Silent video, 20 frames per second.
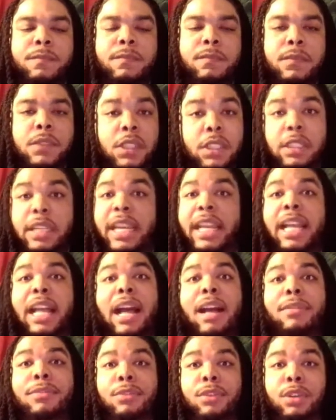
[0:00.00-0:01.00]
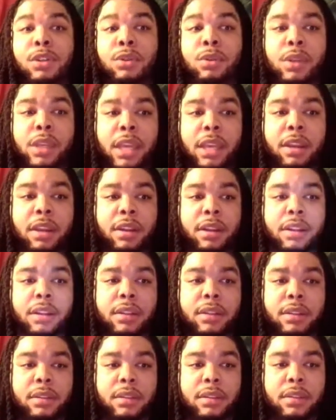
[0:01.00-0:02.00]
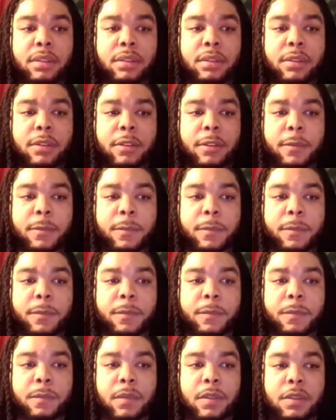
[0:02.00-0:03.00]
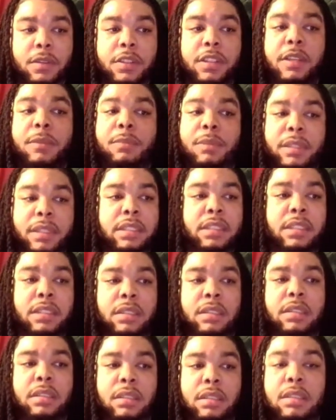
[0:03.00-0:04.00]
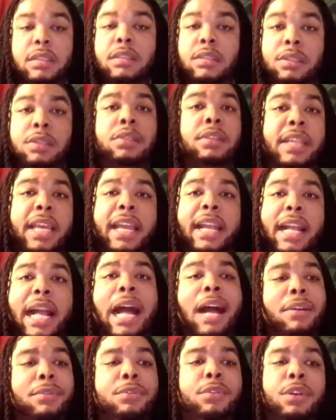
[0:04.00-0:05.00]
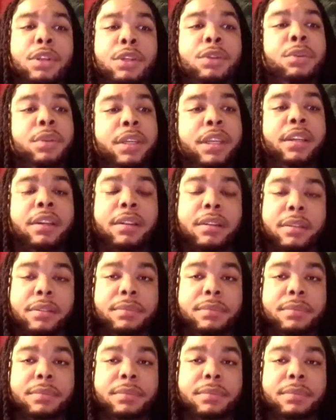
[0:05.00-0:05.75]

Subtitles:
Just thank God for a new year. Simply, just thank God for a new year.